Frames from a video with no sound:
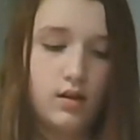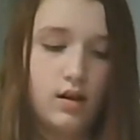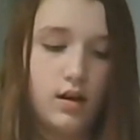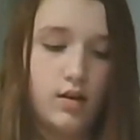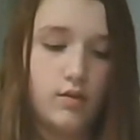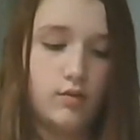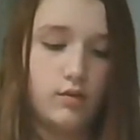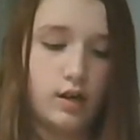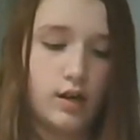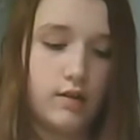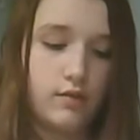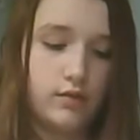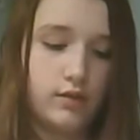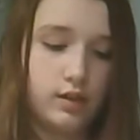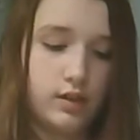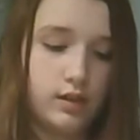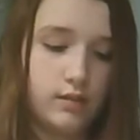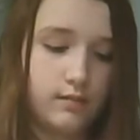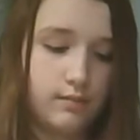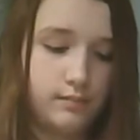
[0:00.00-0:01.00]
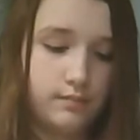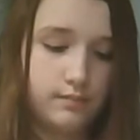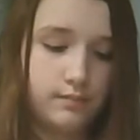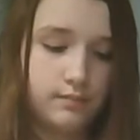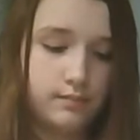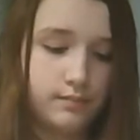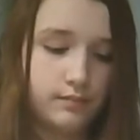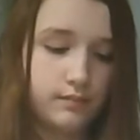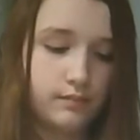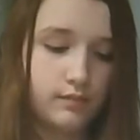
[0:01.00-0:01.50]
unravel it.
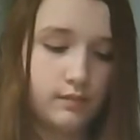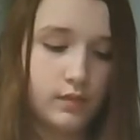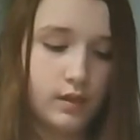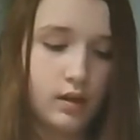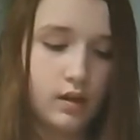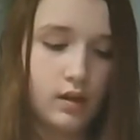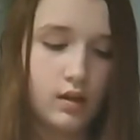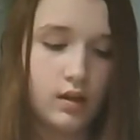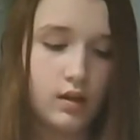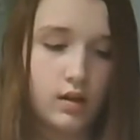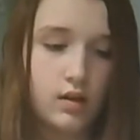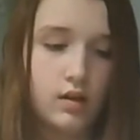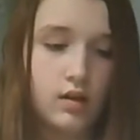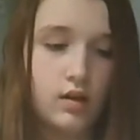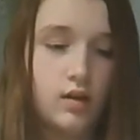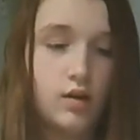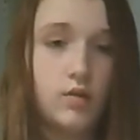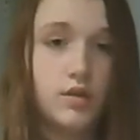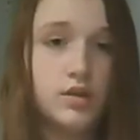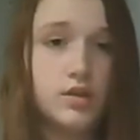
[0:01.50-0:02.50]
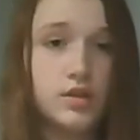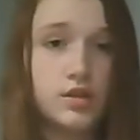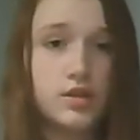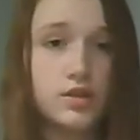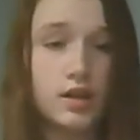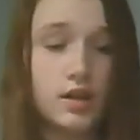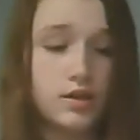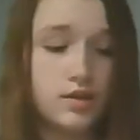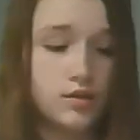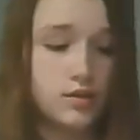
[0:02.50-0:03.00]
And once you're
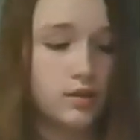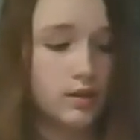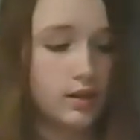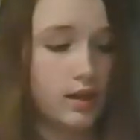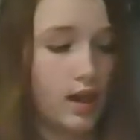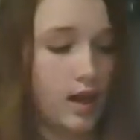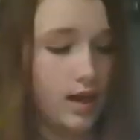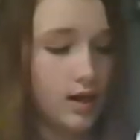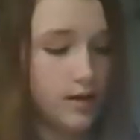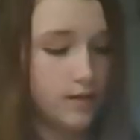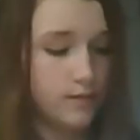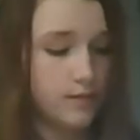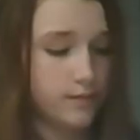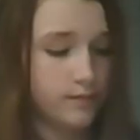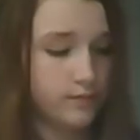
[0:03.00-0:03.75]
done doing that,